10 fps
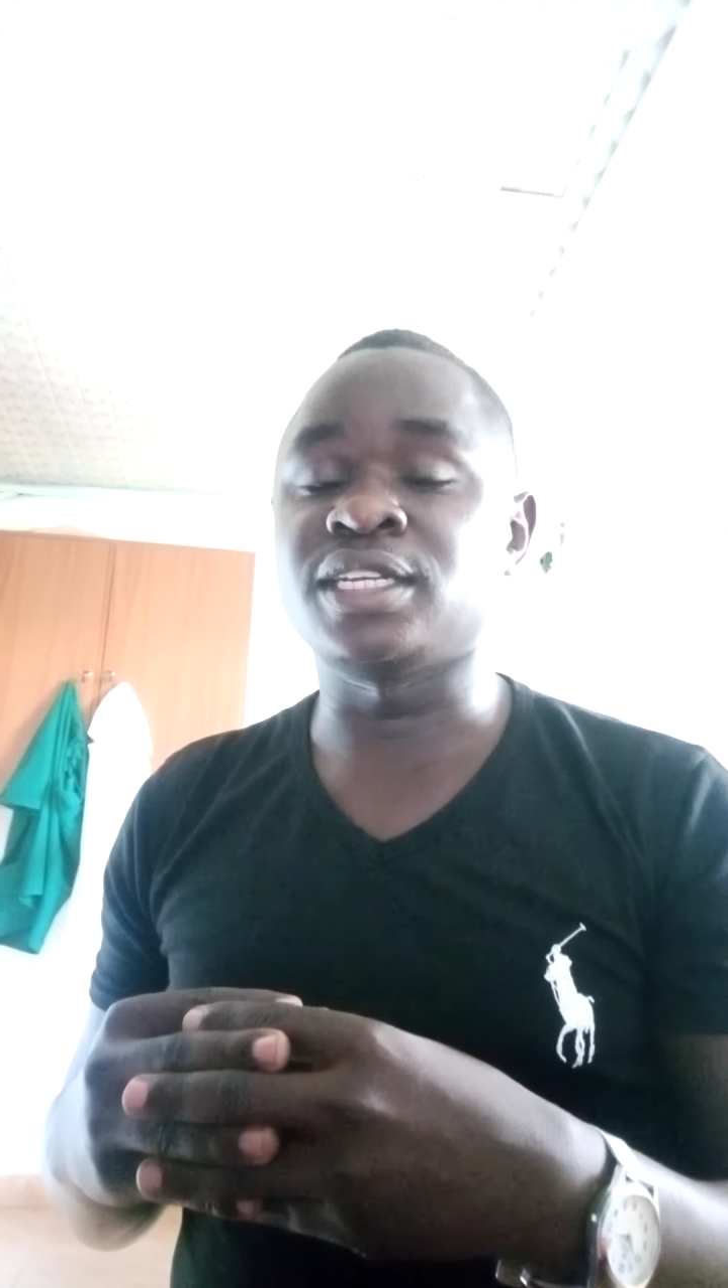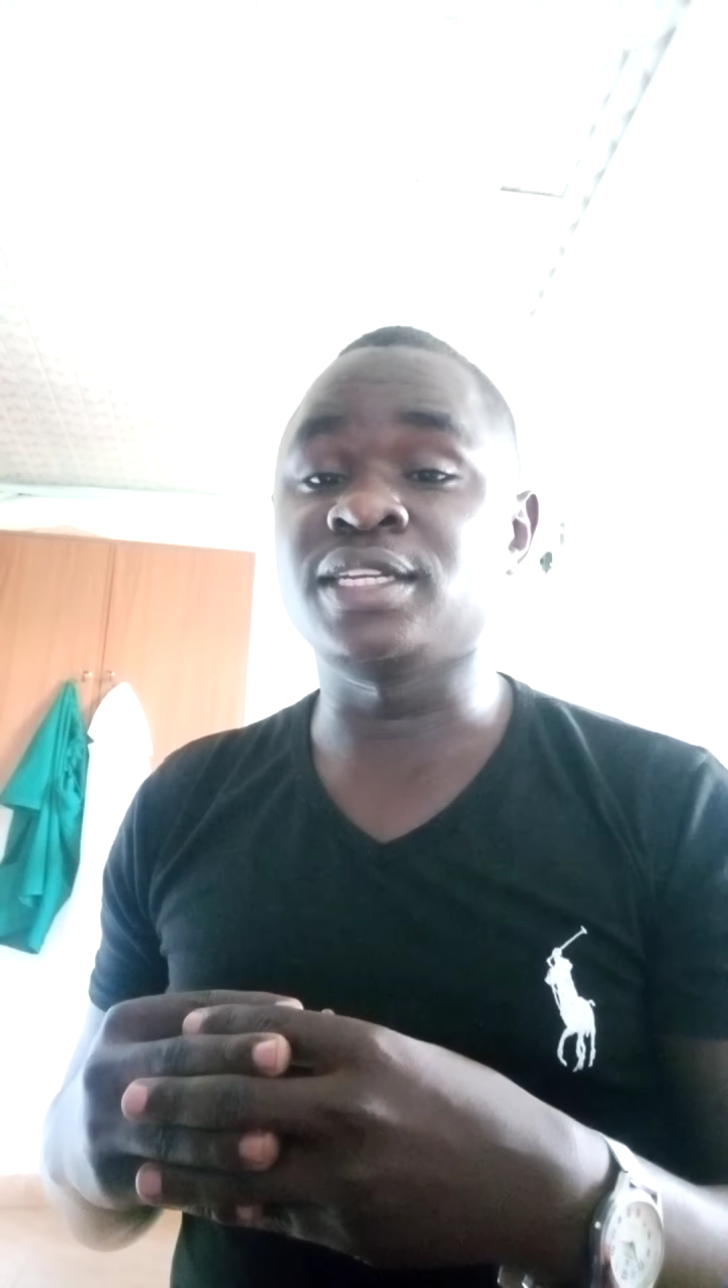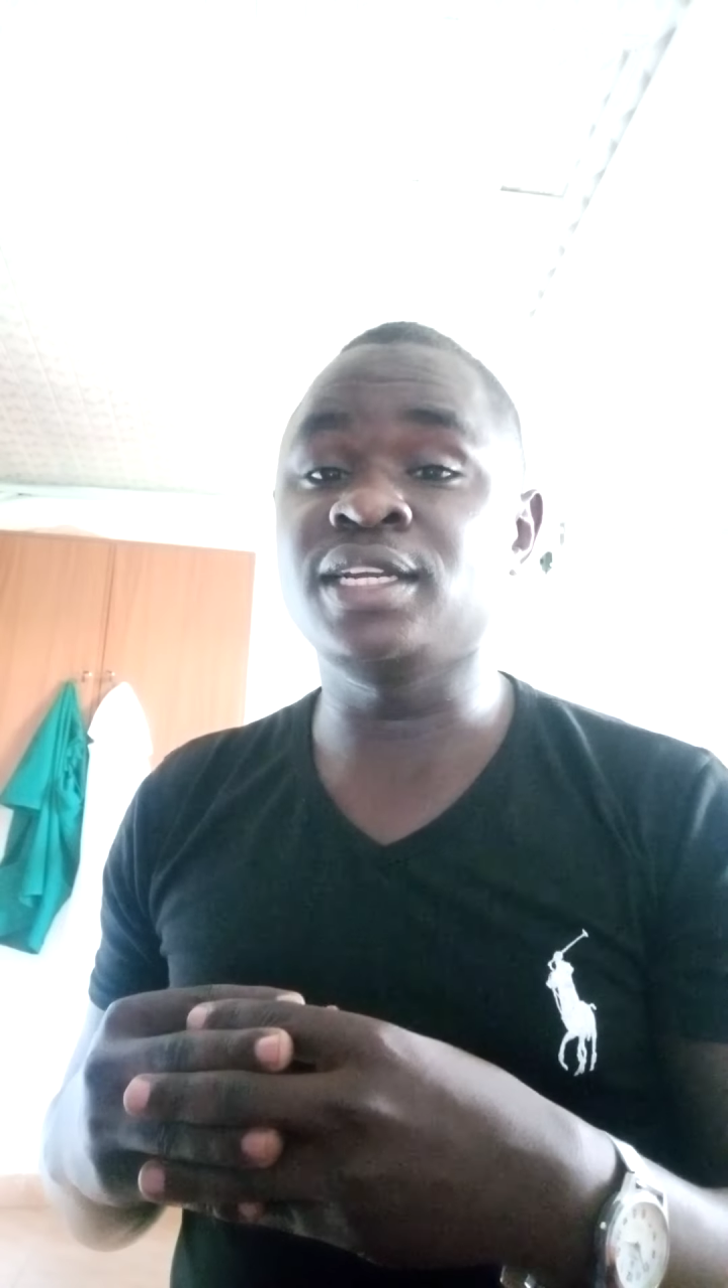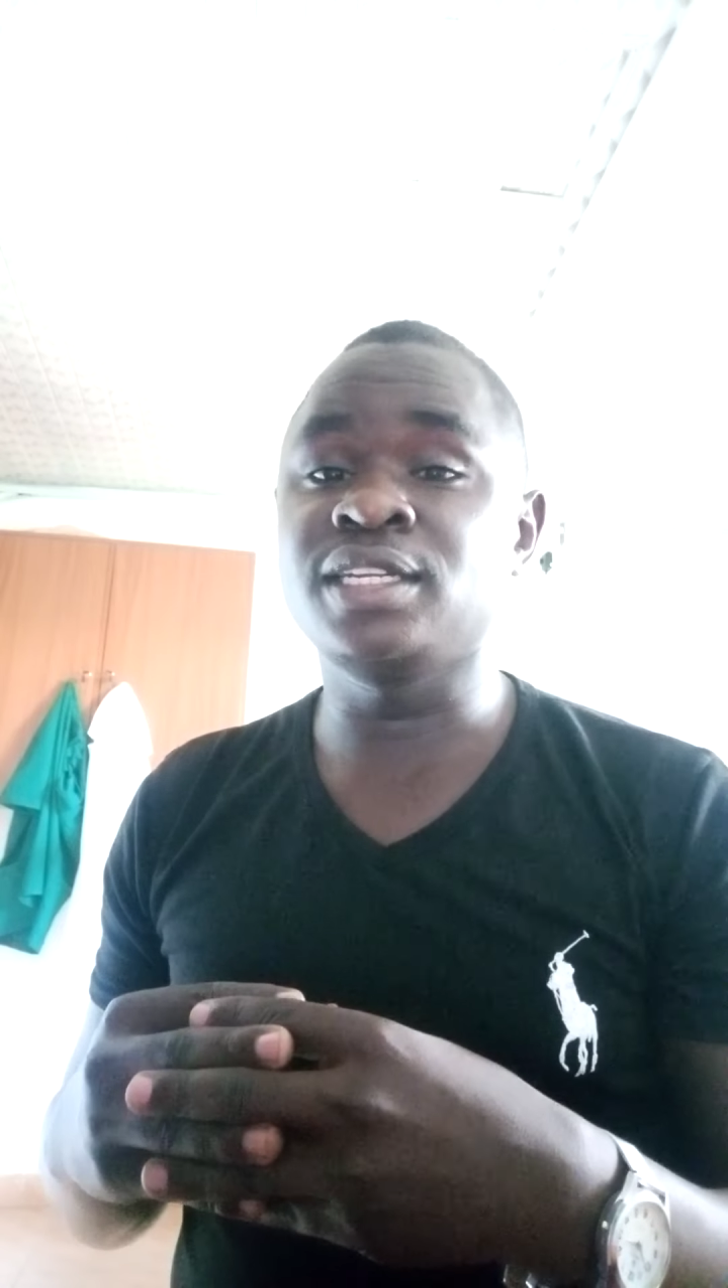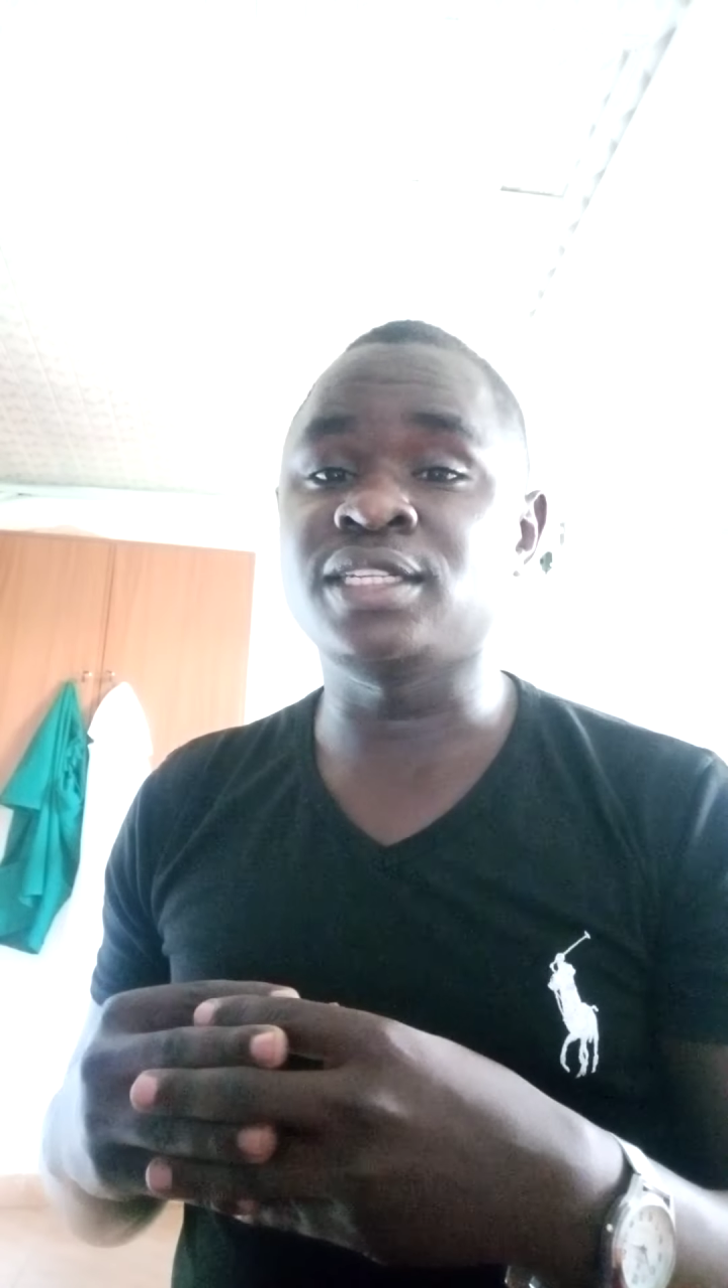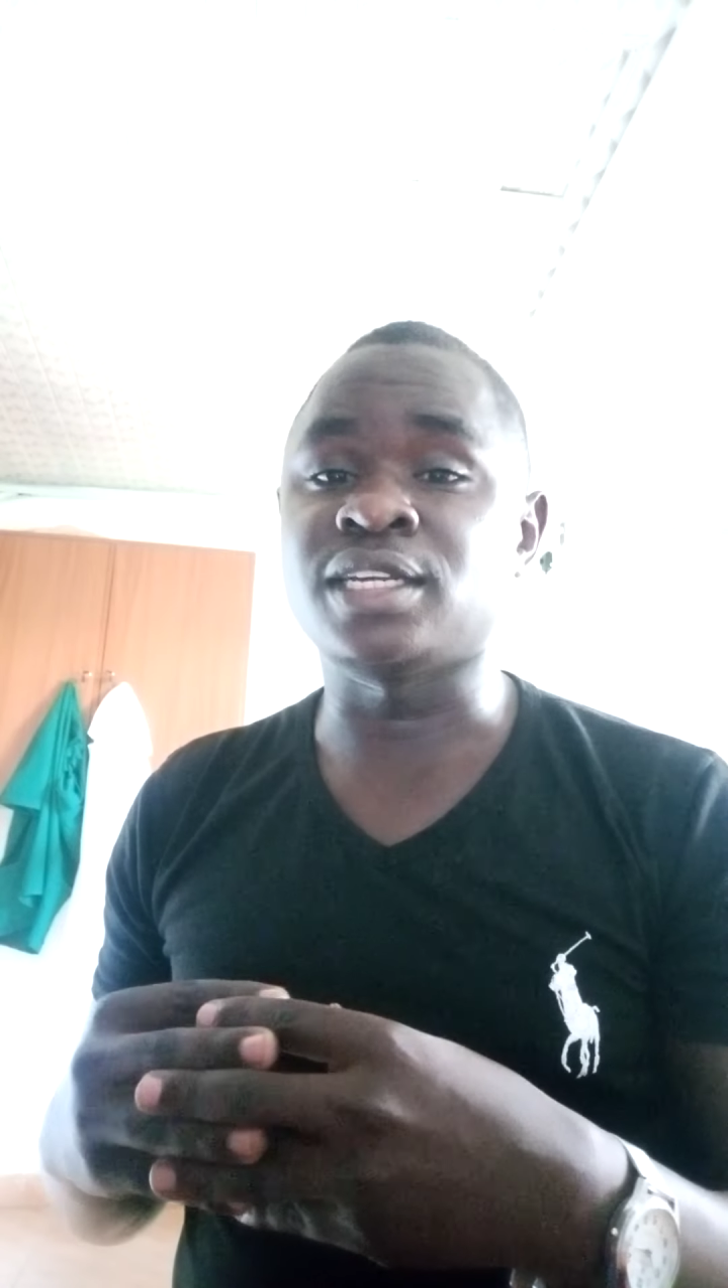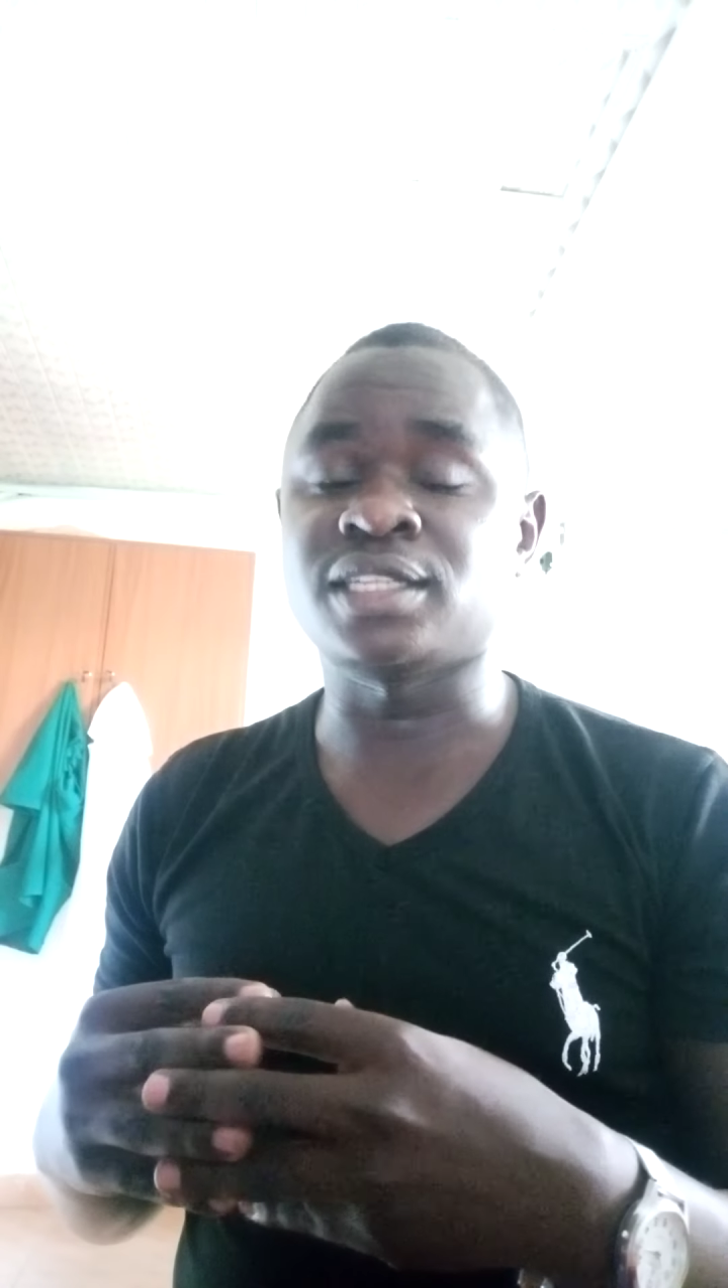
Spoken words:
ZN is a